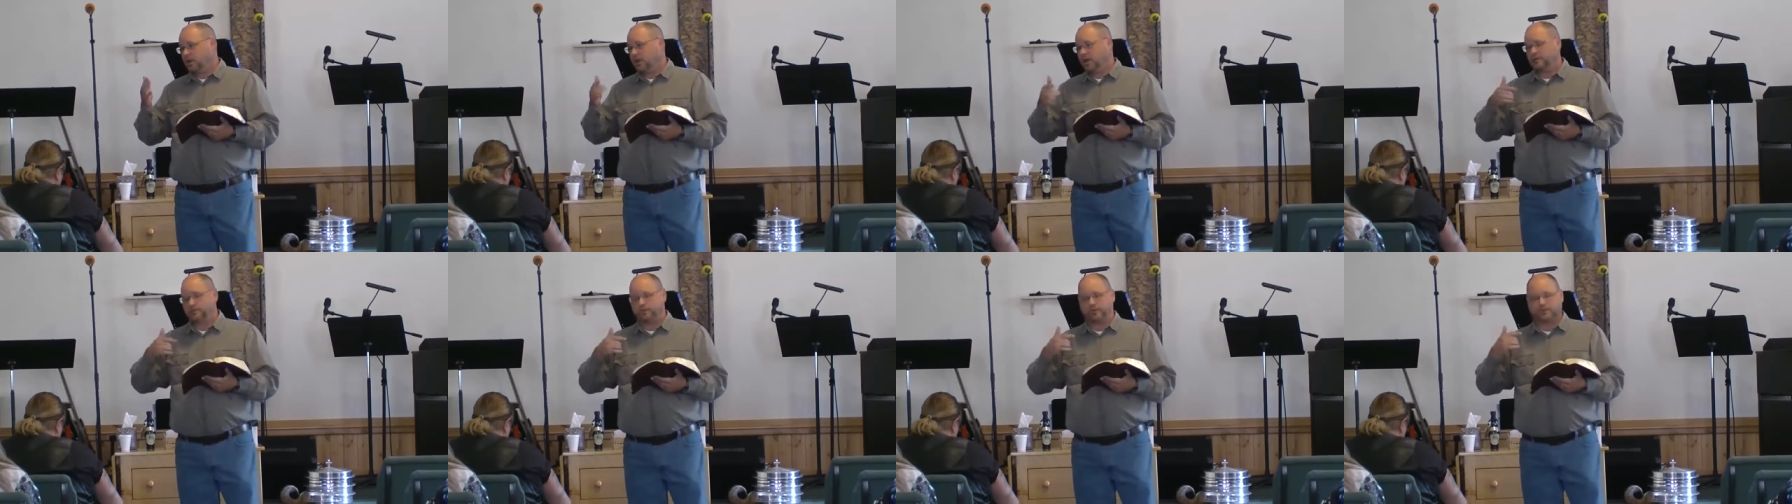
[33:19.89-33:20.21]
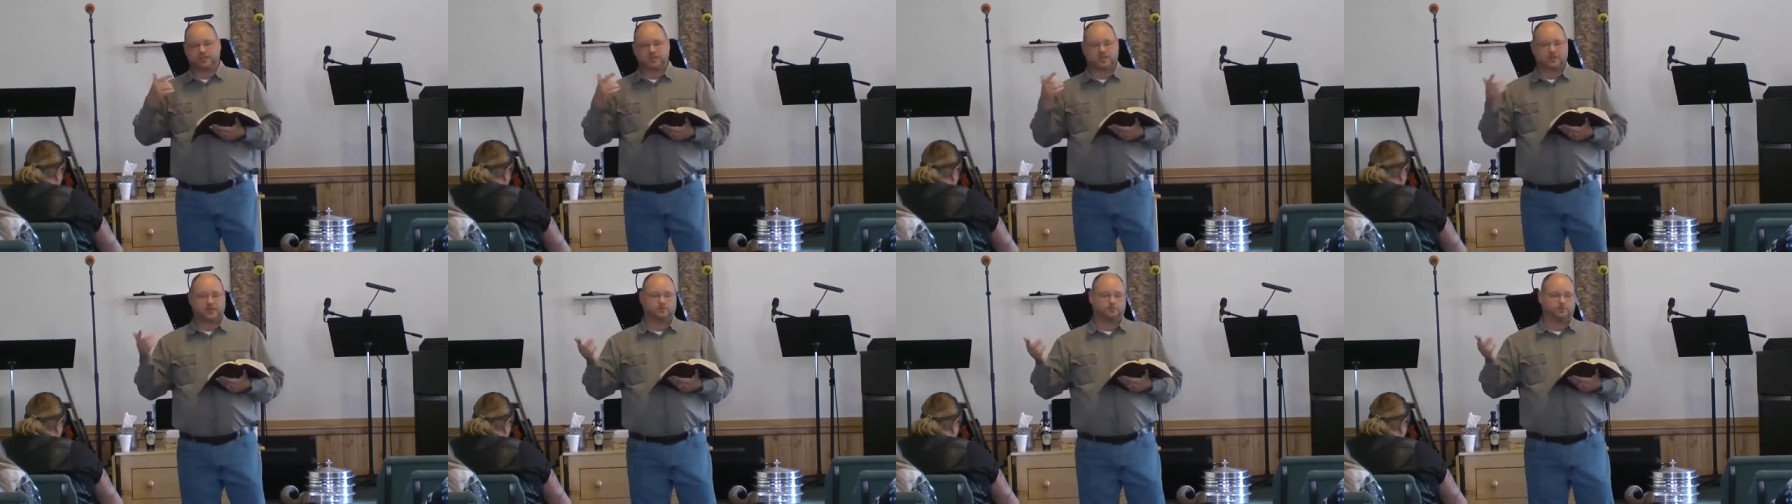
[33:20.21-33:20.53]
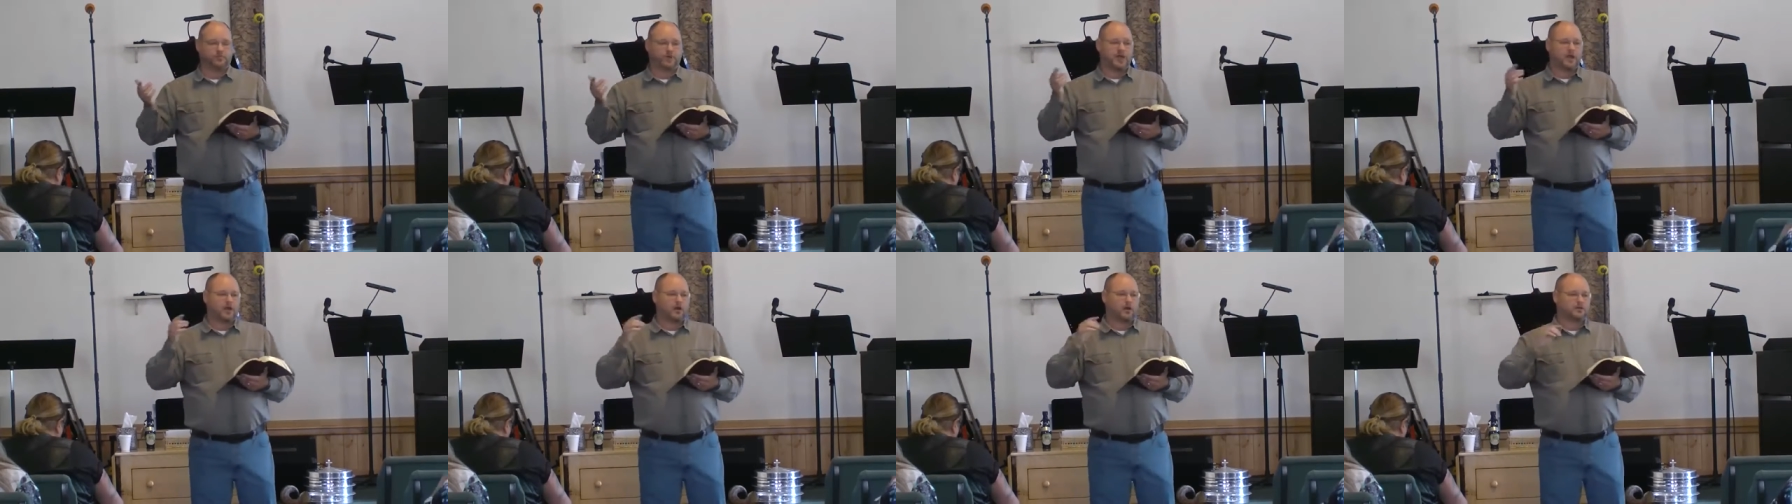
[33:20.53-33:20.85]
If we
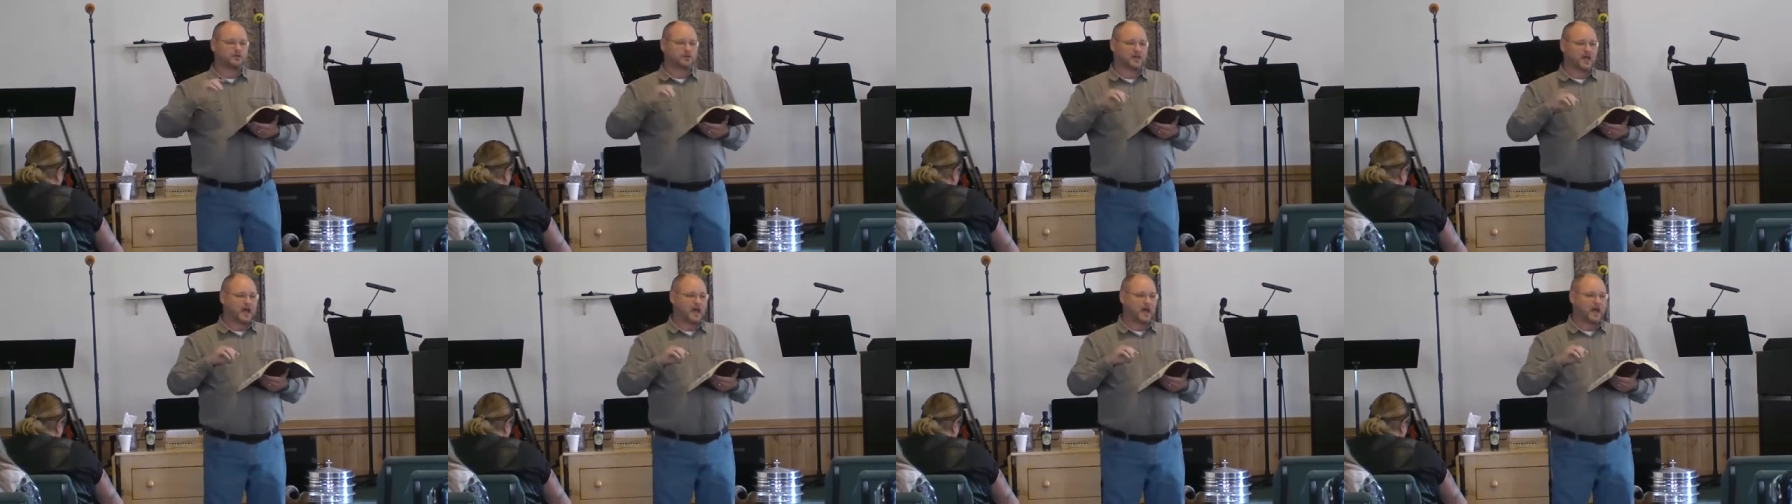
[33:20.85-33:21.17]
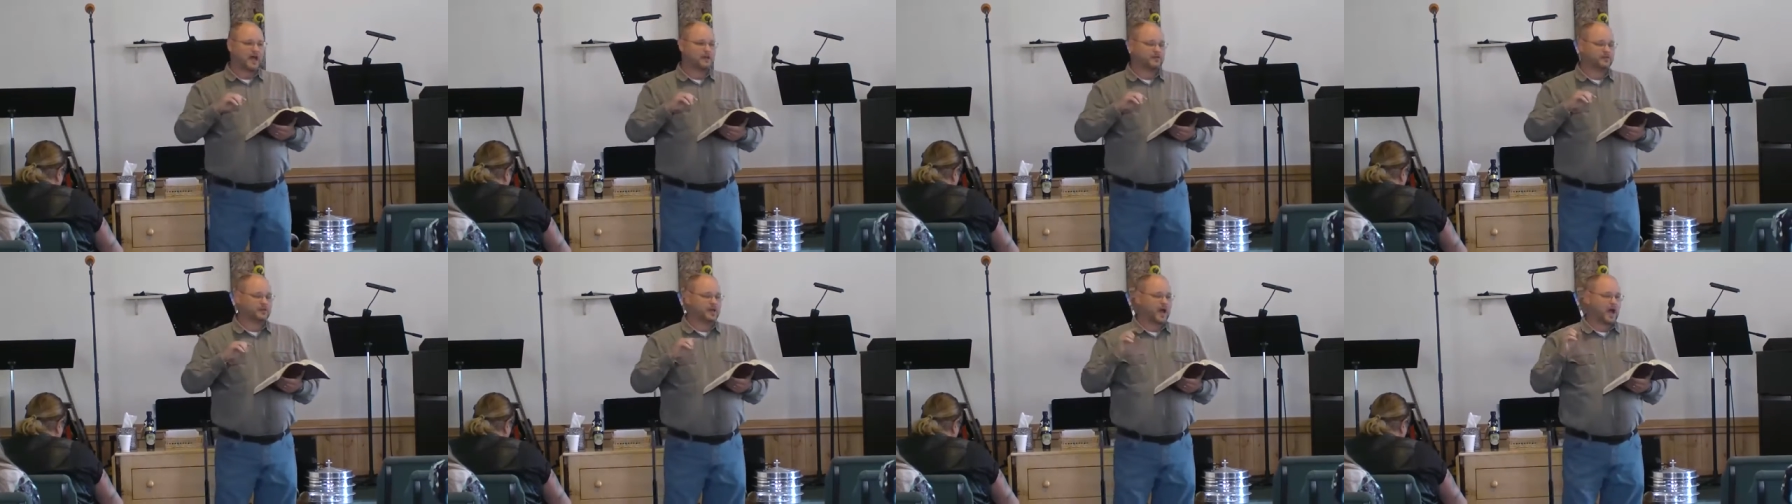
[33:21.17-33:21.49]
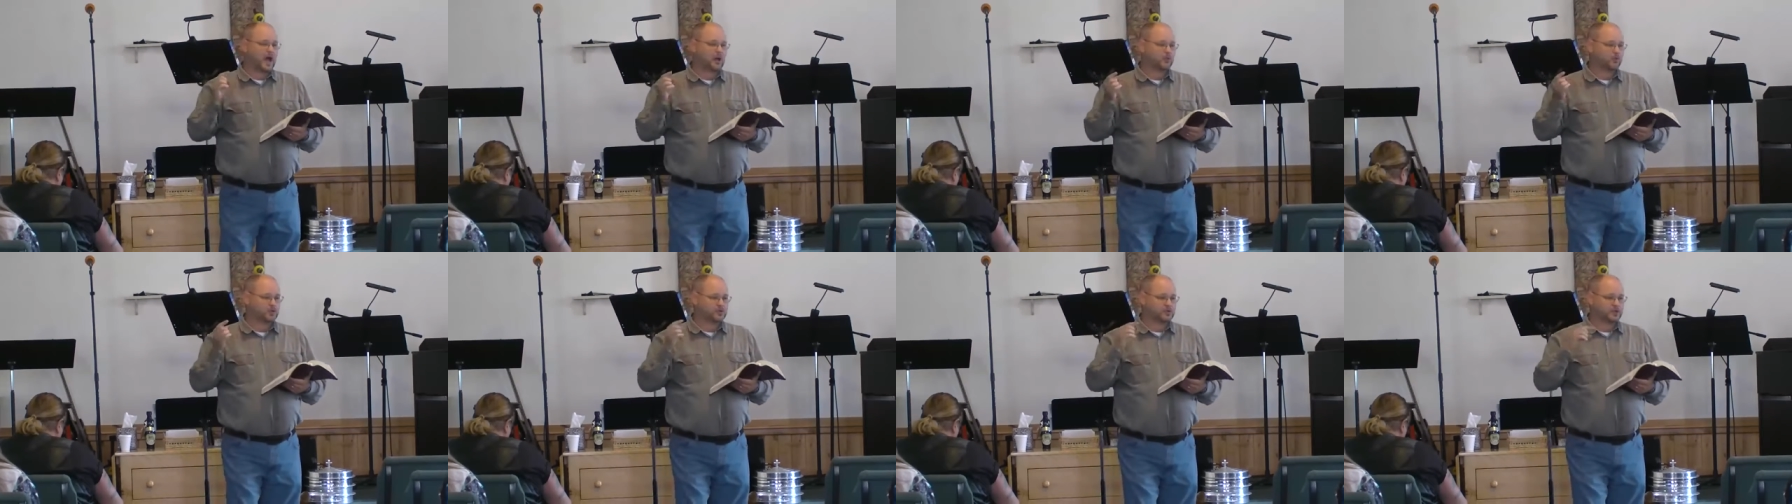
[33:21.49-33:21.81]
didn't pay our tithe,
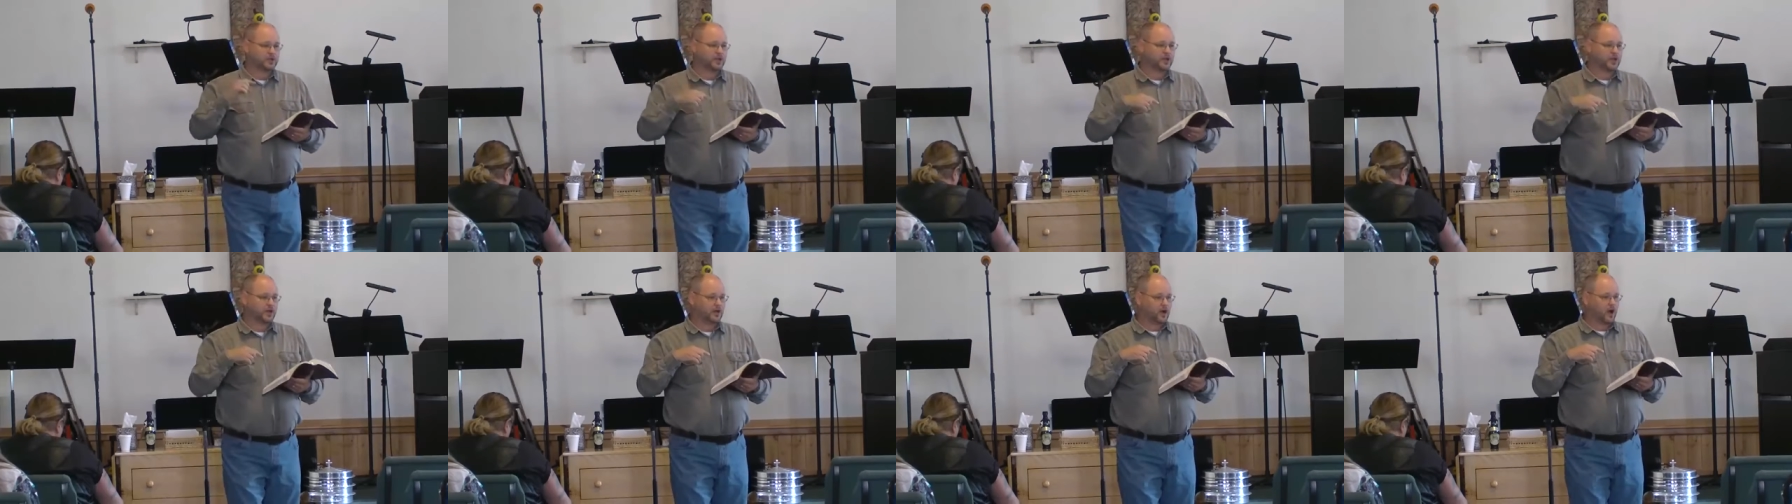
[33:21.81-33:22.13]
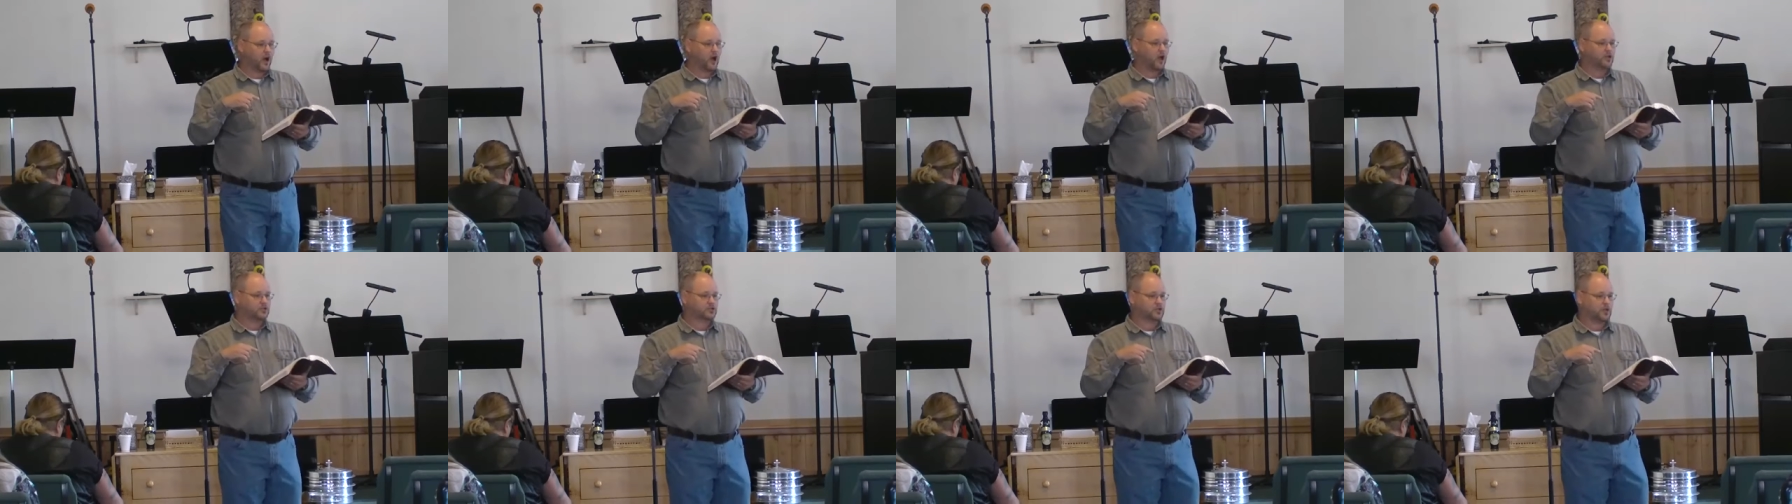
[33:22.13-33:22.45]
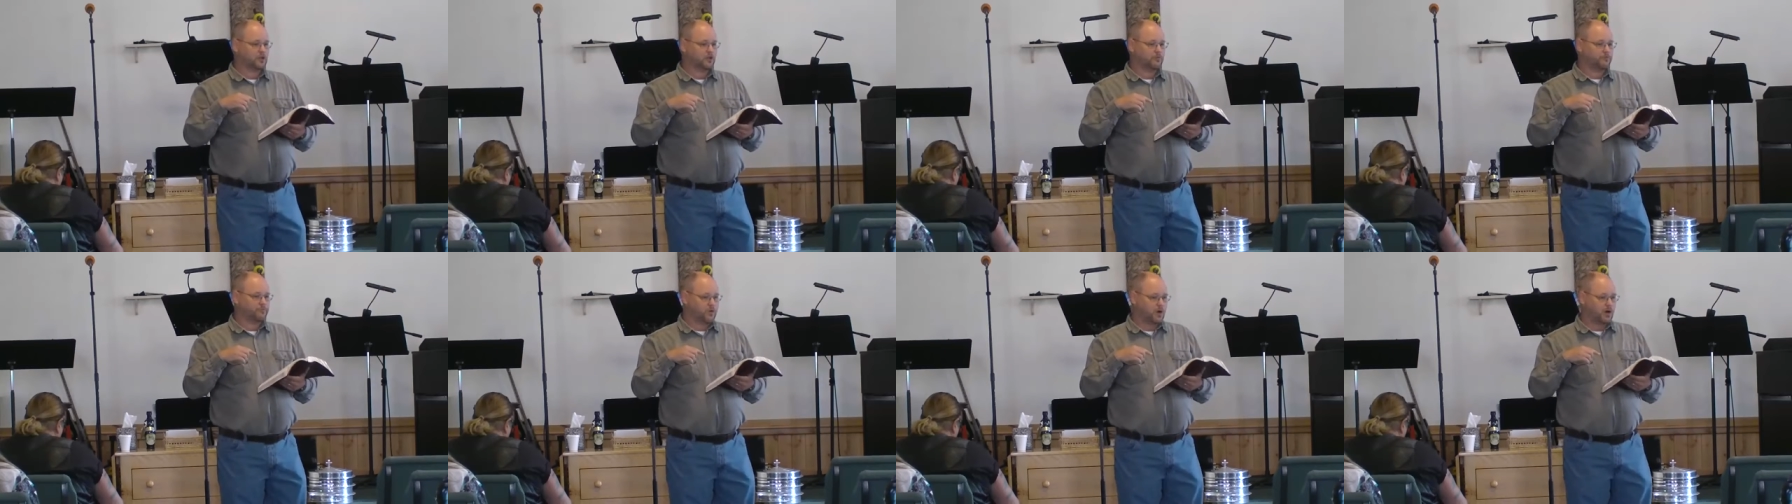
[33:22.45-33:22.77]
God wasn't going to call us
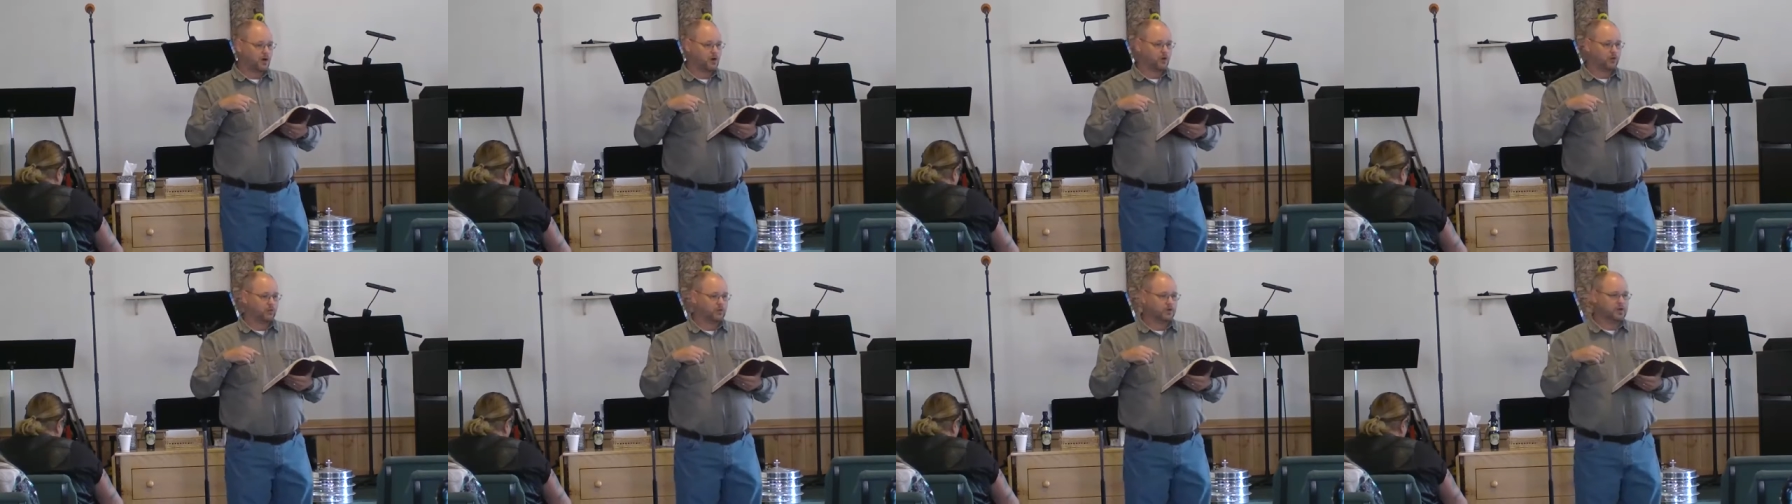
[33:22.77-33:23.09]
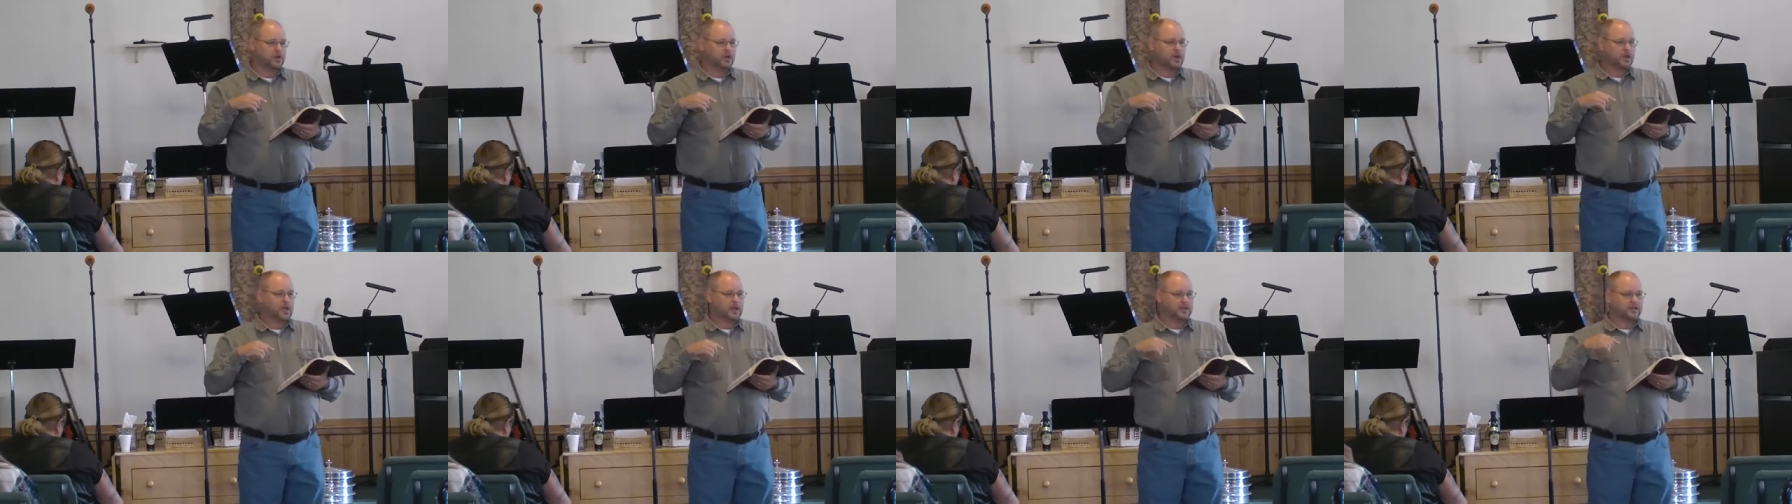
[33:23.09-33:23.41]
on the phone